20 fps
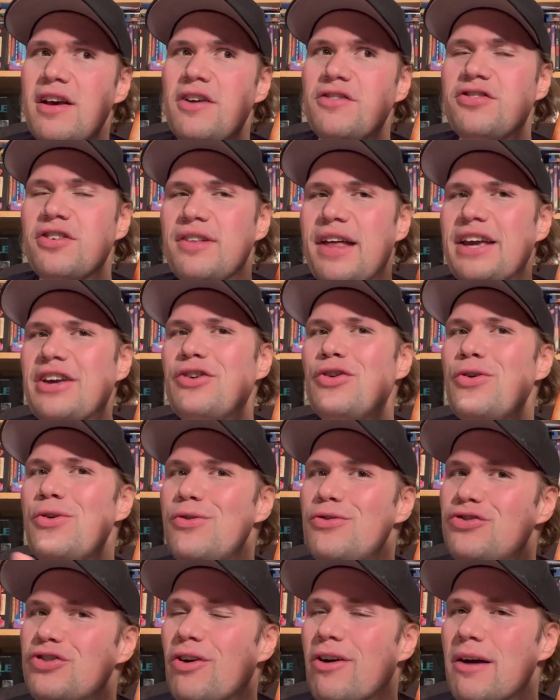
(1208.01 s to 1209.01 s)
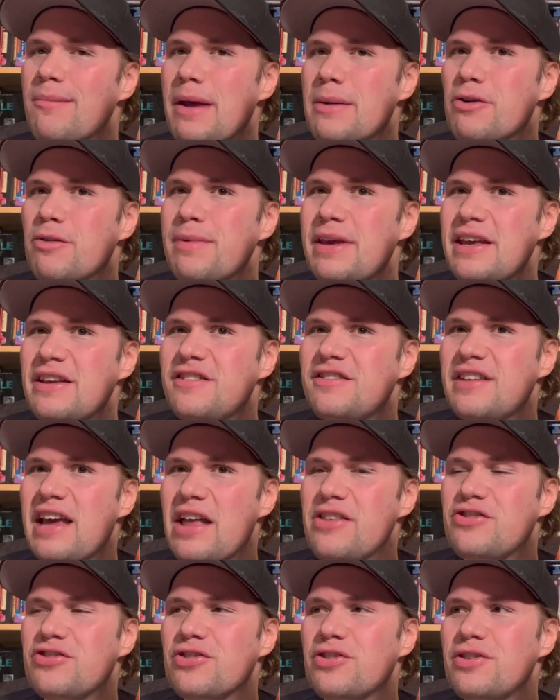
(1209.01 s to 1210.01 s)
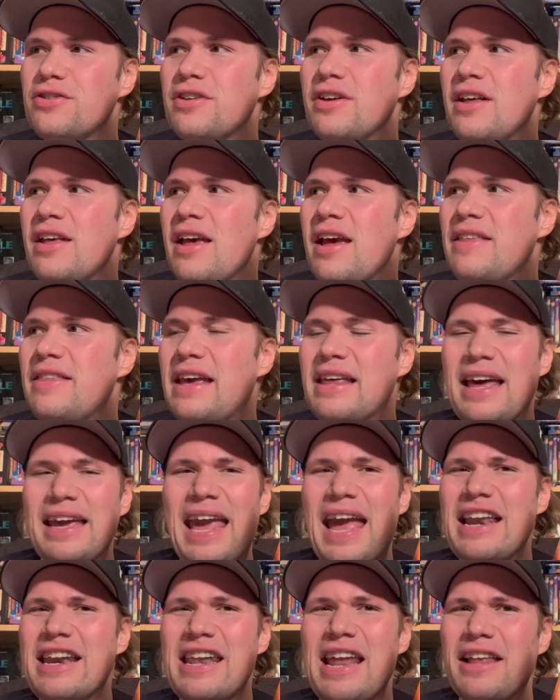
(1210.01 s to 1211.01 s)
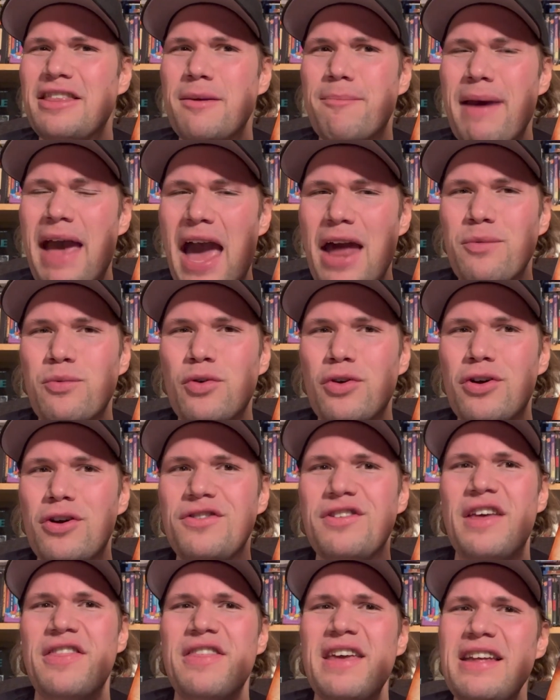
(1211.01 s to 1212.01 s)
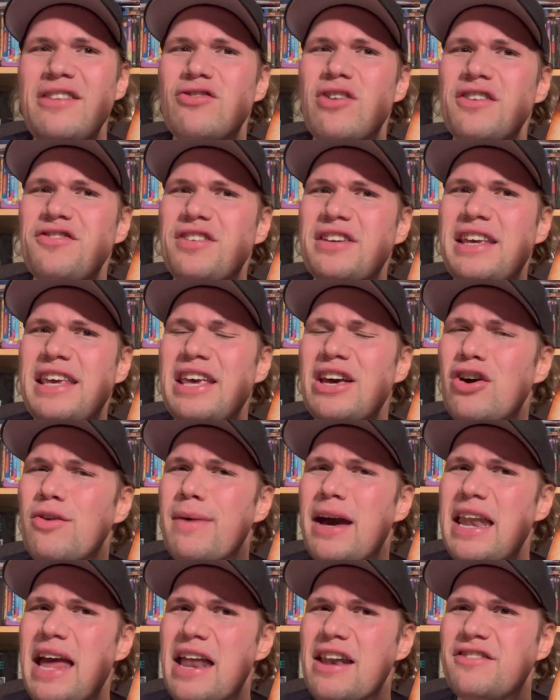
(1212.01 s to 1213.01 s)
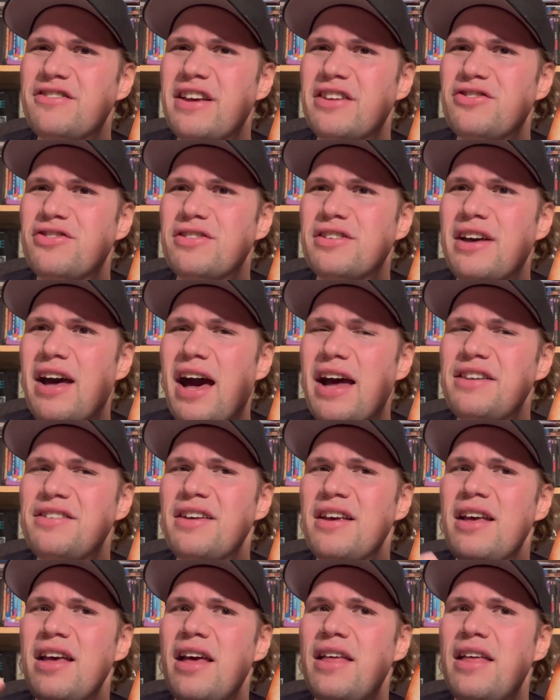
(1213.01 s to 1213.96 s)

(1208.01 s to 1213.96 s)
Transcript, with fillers: So like Cujo, I remember being censored. They like edited out the bad words. I think Dressed to Kill might have had a censored cut.